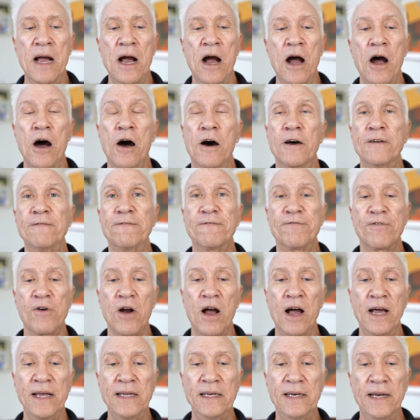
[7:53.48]
On
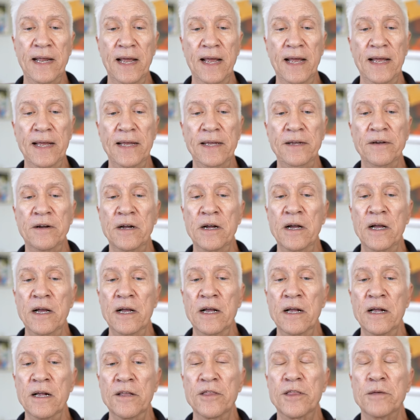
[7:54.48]
Friday,
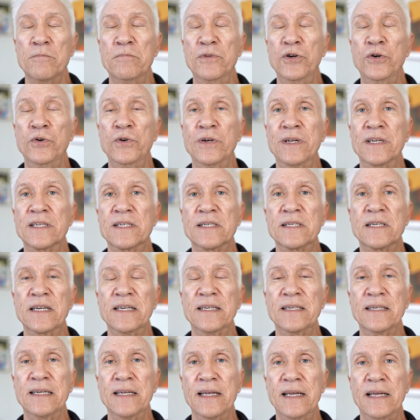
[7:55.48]
the moon is
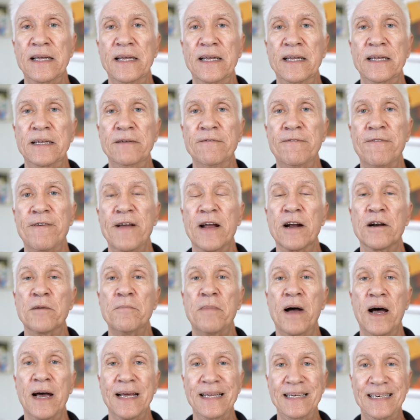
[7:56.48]
still in
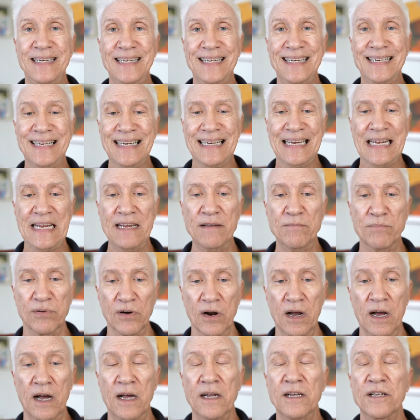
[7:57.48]
fair-minded
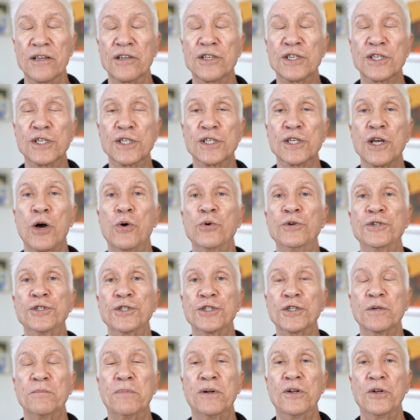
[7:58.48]
Libra,
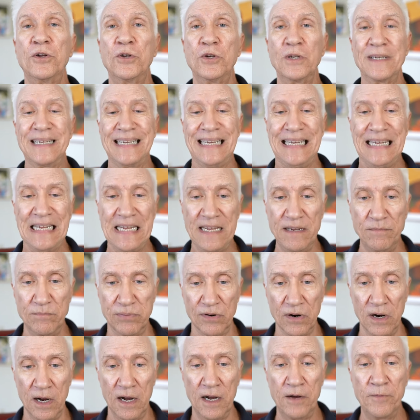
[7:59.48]
sociable
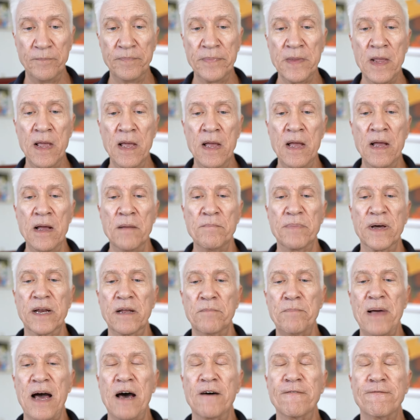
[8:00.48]
Libra, but
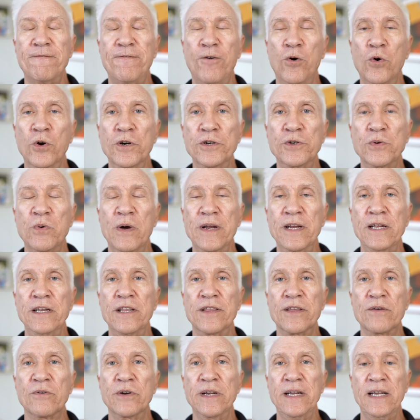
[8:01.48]
about
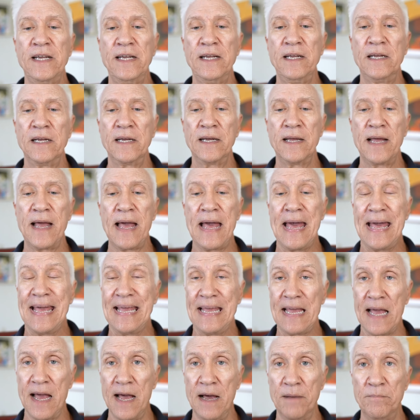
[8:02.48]
4:23
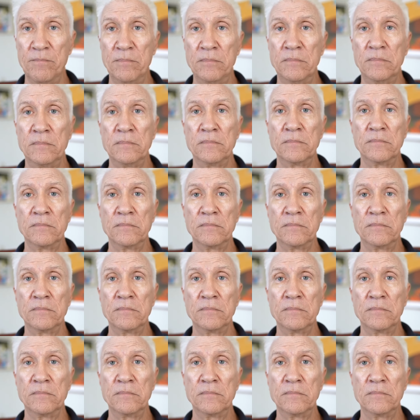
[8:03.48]
a.m.